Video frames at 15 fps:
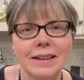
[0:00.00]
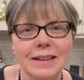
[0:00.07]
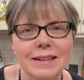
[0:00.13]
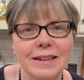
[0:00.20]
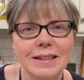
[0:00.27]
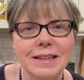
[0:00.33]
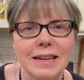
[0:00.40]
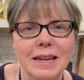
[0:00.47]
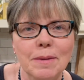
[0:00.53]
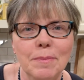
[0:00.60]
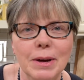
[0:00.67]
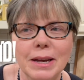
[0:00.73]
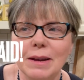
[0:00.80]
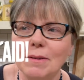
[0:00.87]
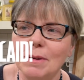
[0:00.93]
Does
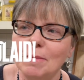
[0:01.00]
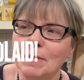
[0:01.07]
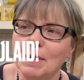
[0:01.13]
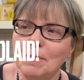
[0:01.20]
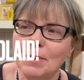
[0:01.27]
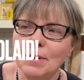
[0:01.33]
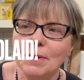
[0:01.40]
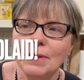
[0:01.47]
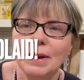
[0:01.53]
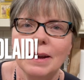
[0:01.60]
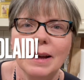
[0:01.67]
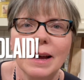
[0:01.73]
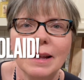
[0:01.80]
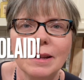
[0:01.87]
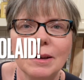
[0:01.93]
anybody remember the
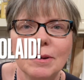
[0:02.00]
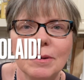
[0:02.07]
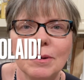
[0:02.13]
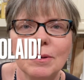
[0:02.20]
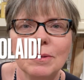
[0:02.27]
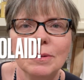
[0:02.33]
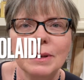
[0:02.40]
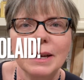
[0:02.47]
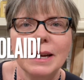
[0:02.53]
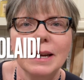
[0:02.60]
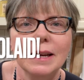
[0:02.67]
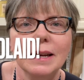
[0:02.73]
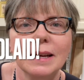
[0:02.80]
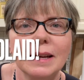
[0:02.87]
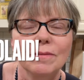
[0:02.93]
Hello Kool-Aid?